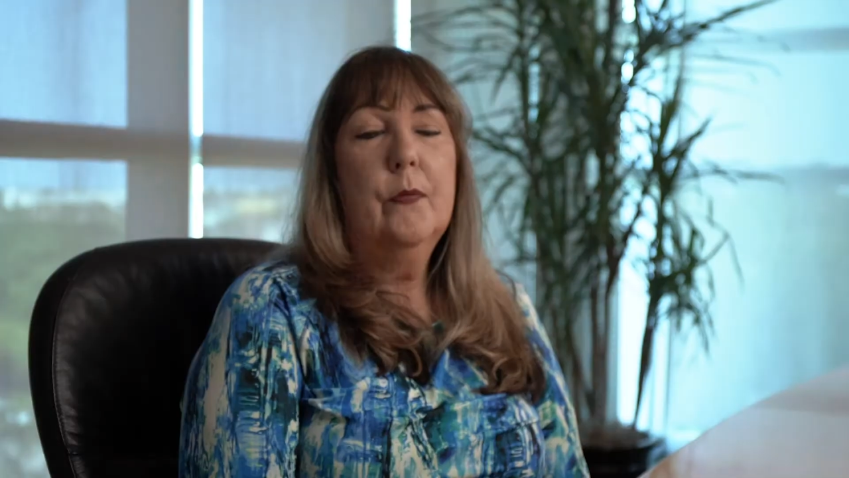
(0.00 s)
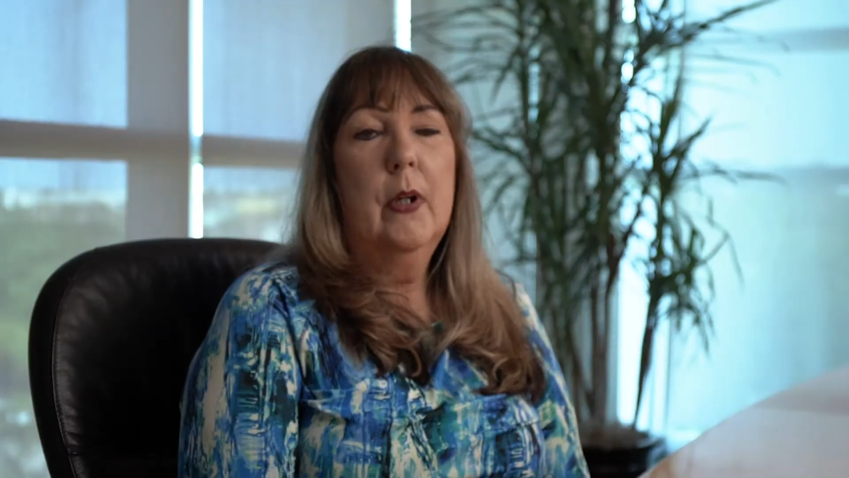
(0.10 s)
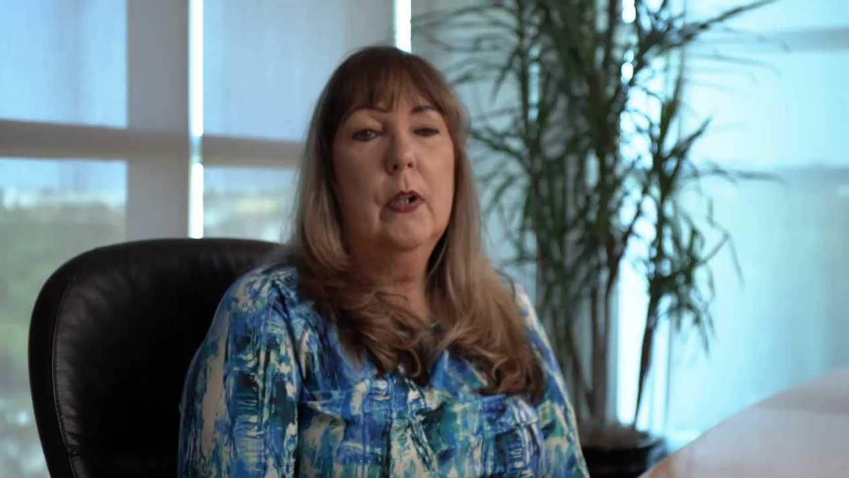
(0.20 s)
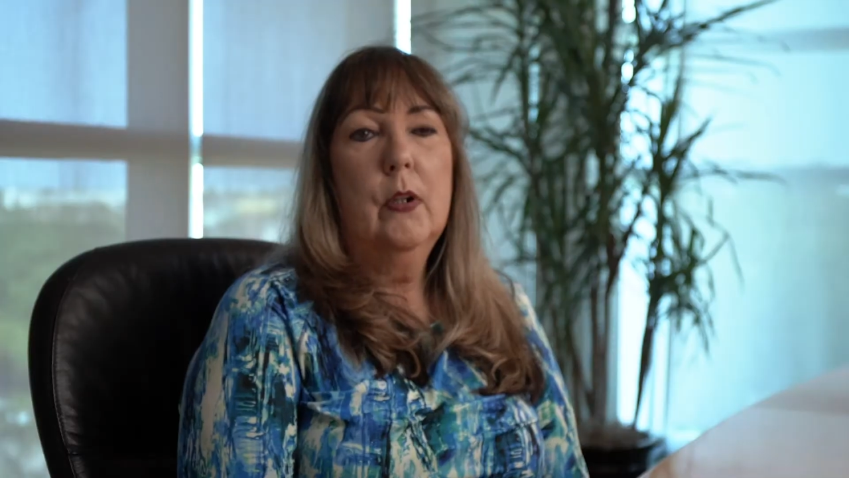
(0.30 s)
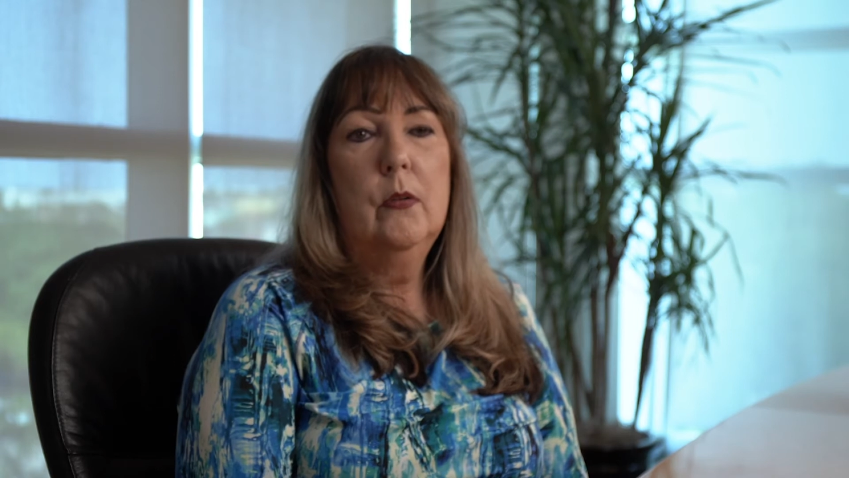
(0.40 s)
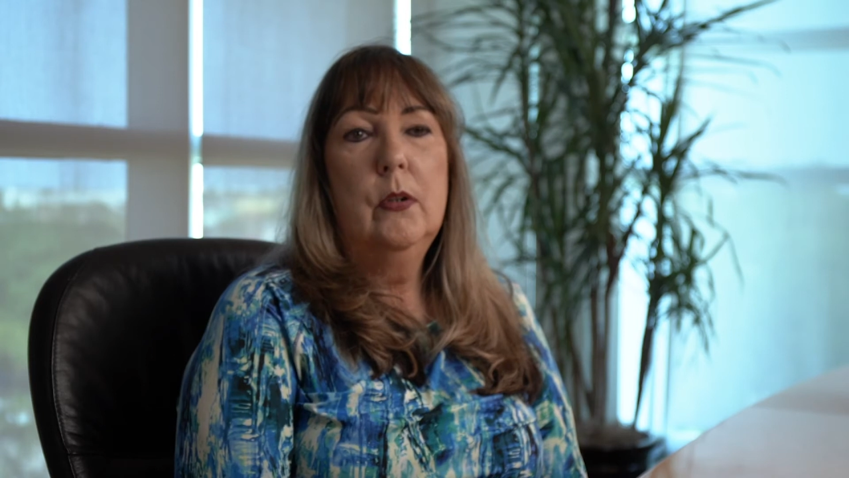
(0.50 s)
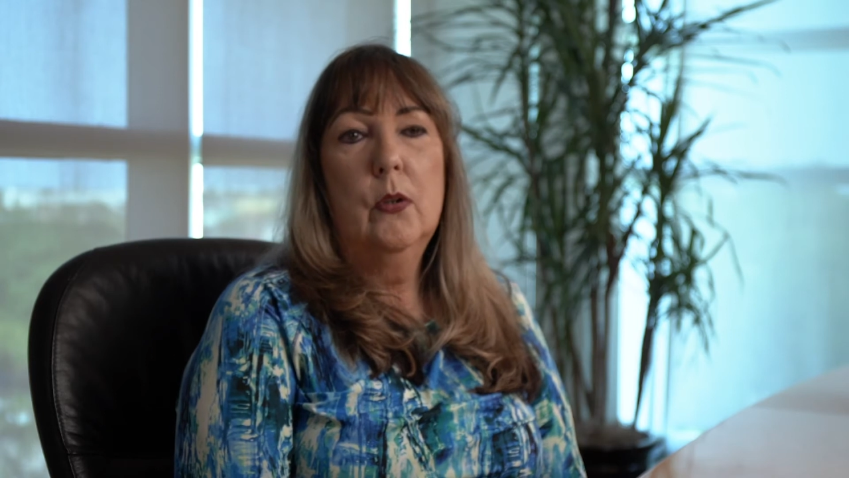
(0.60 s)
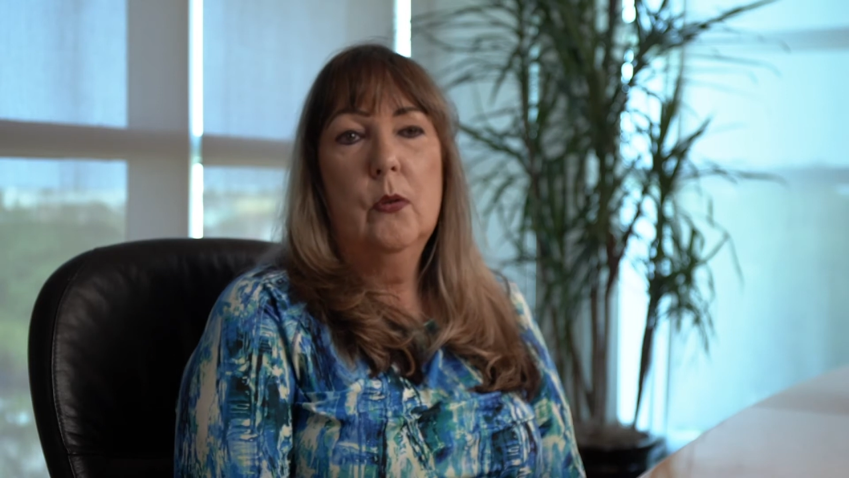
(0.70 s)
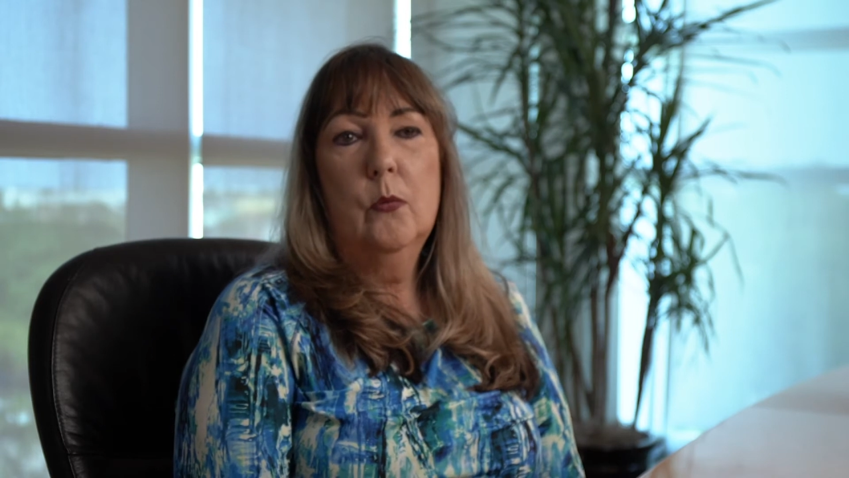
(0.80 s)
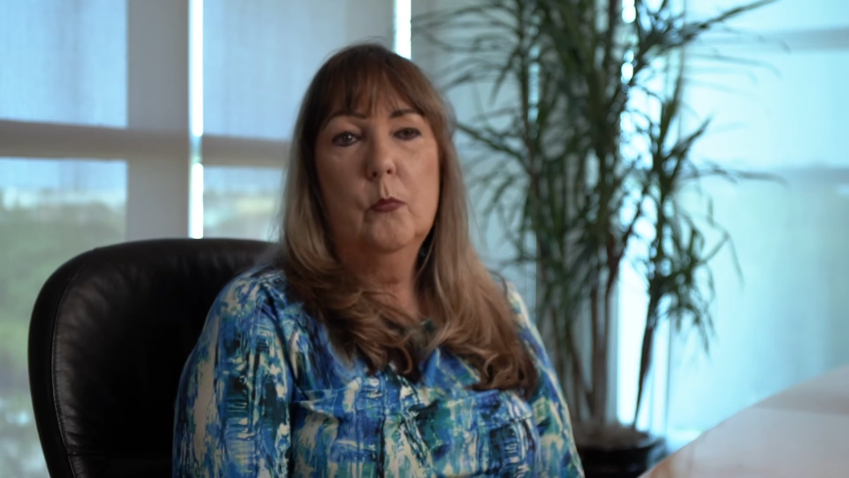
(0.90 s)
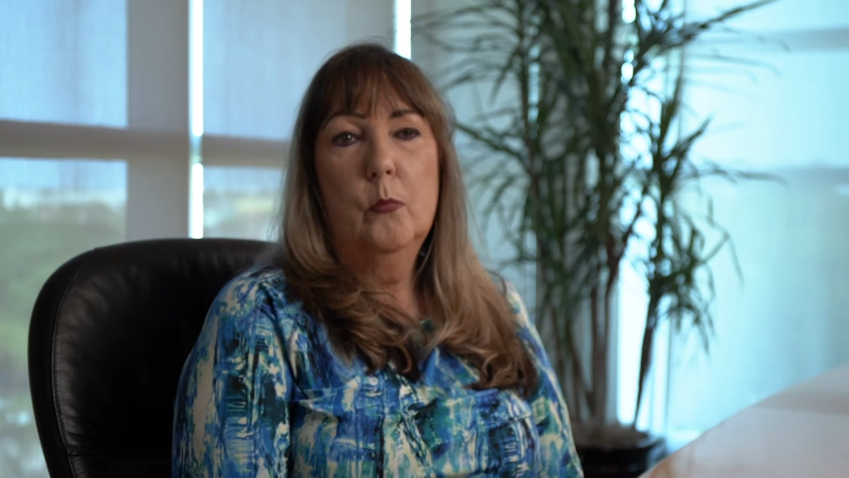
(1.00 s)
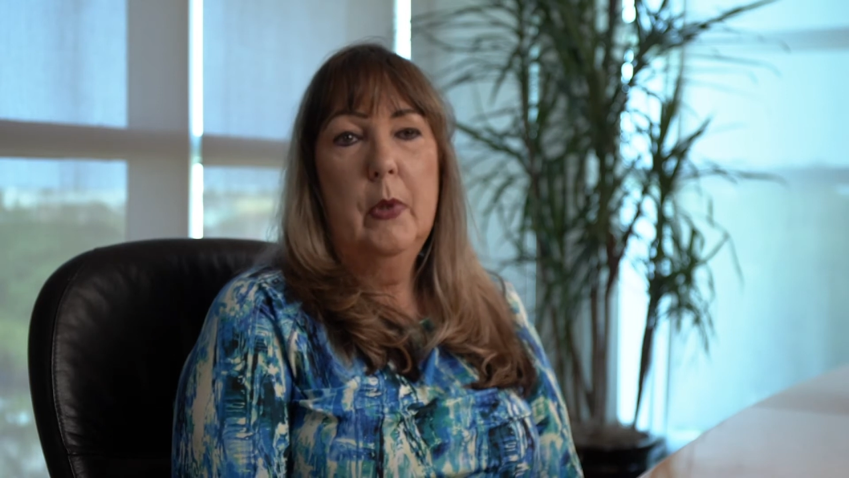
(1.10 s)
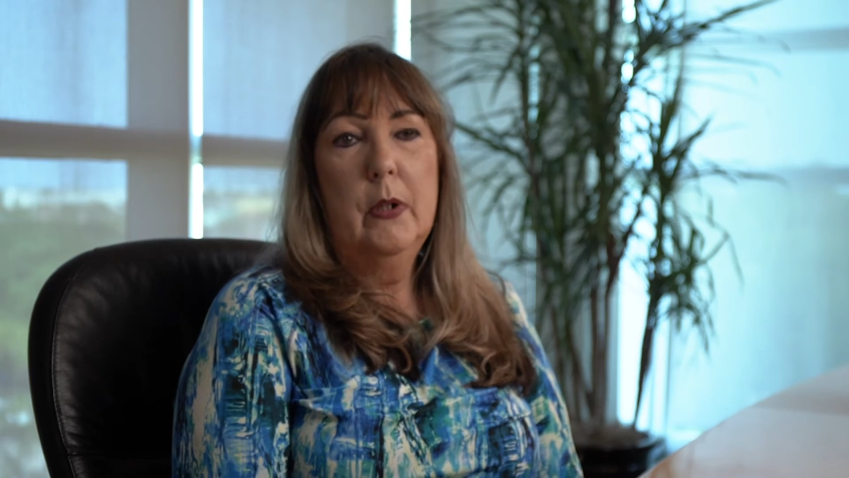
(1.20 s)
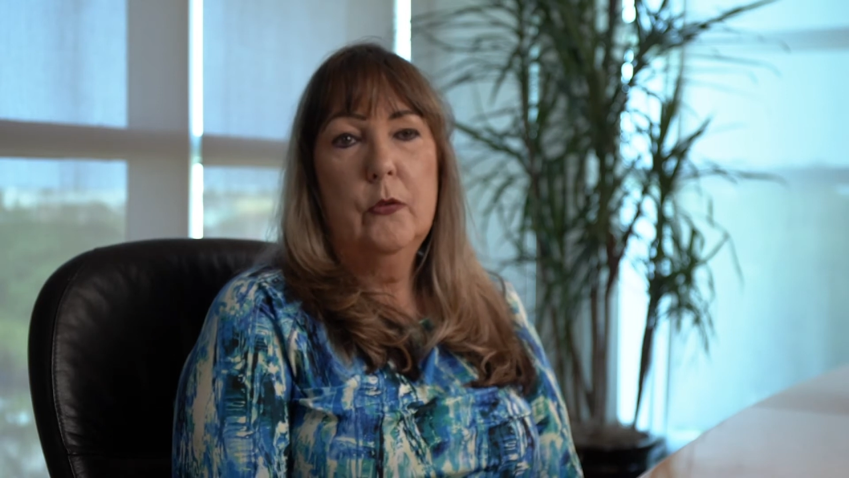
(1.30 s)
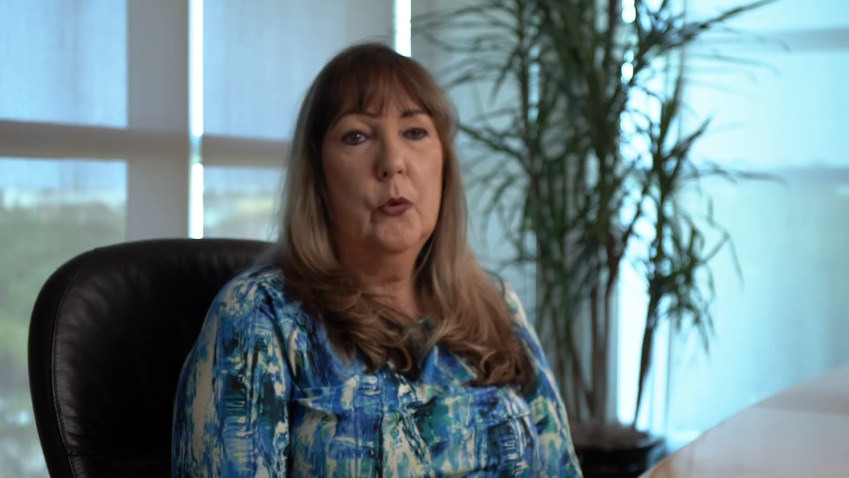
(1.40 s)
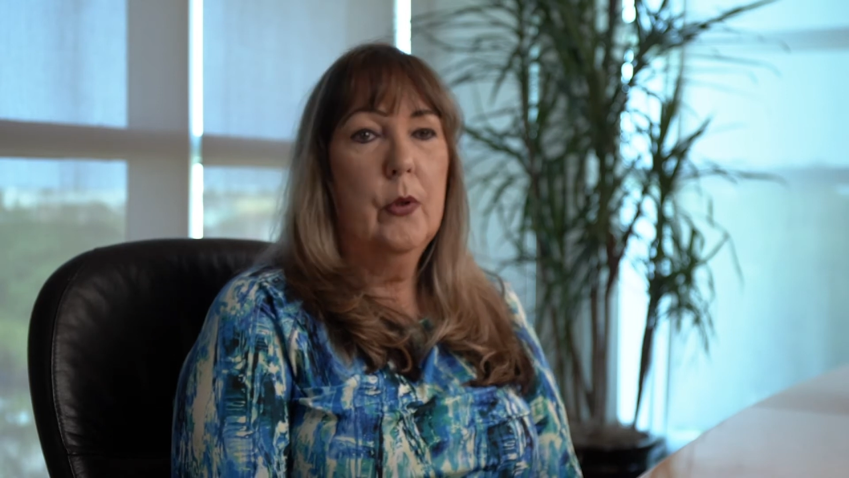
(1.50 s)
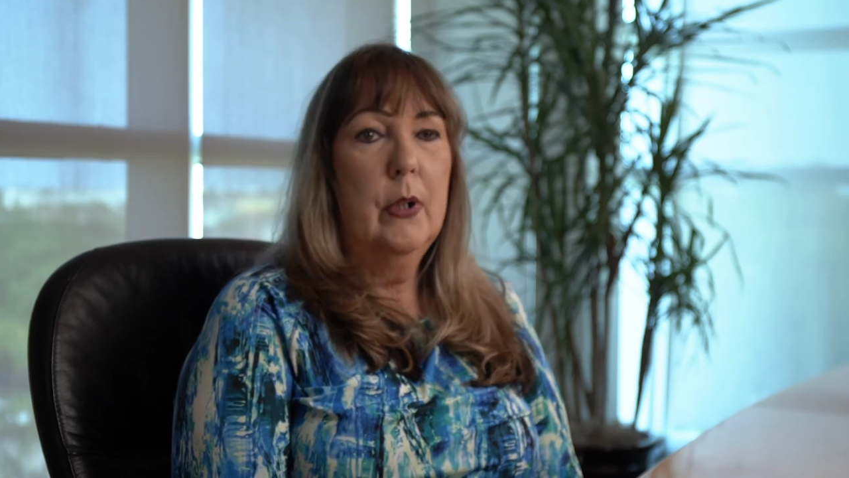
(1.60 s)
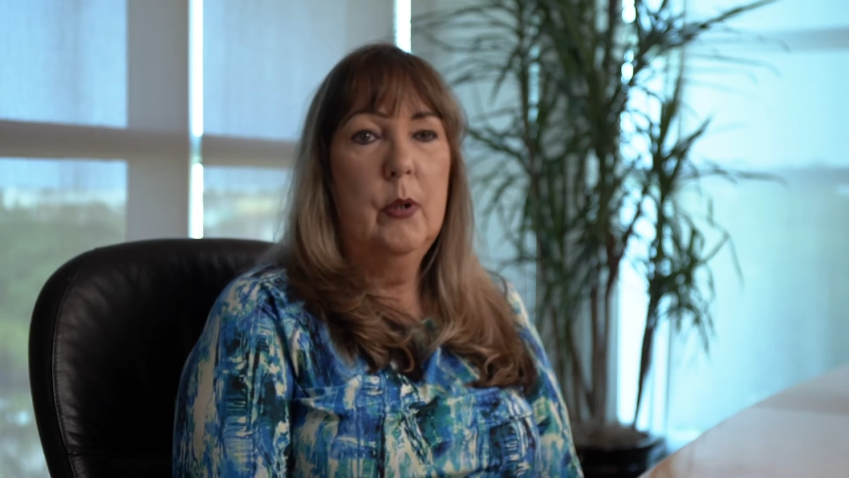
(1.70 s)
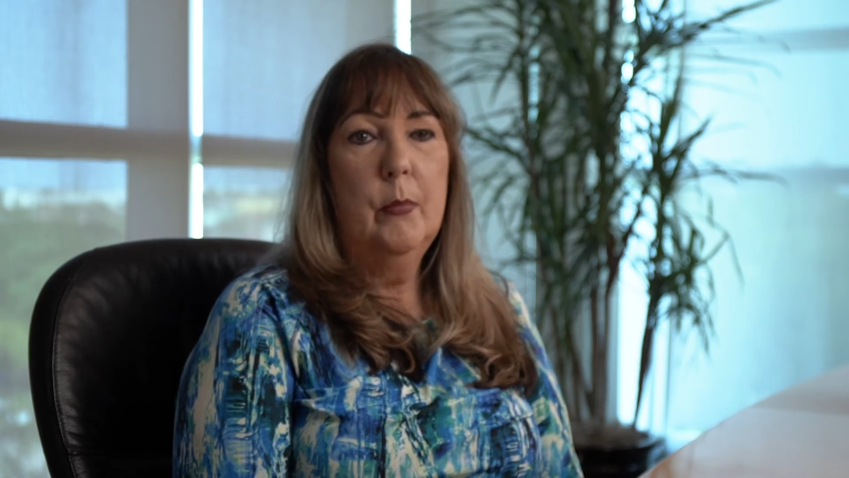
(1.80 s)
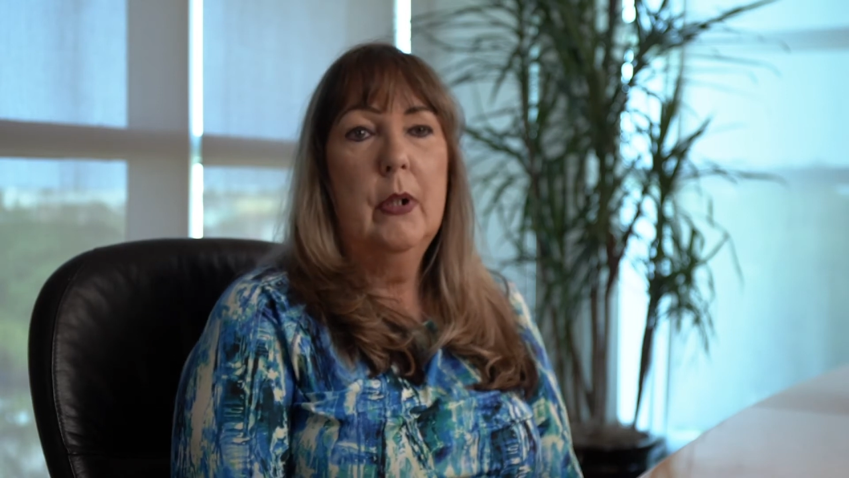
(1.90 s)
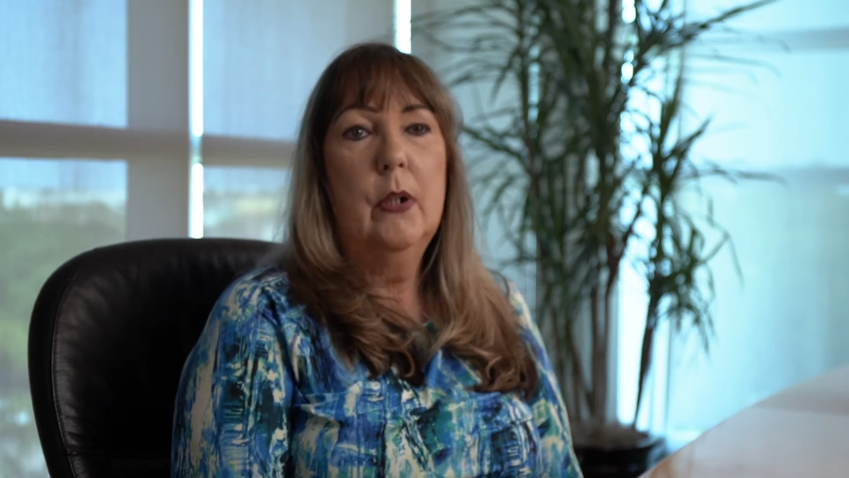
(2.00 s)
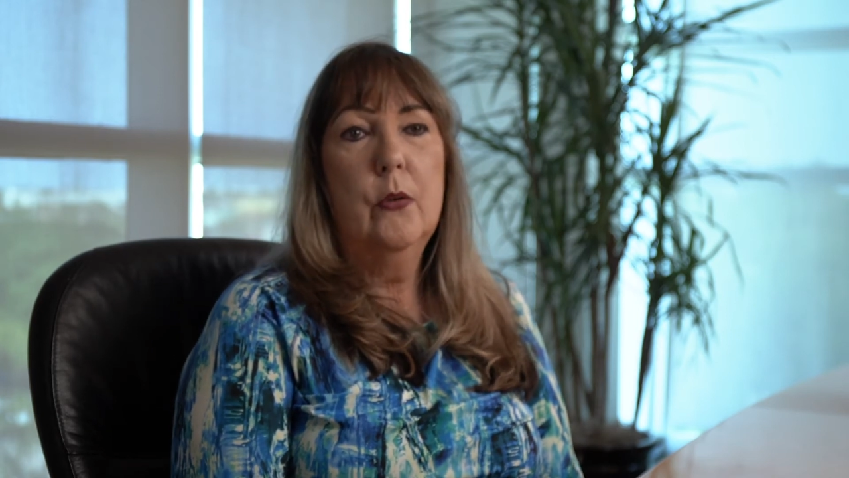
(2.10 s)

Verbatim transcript: if I could, you know, mentor anybody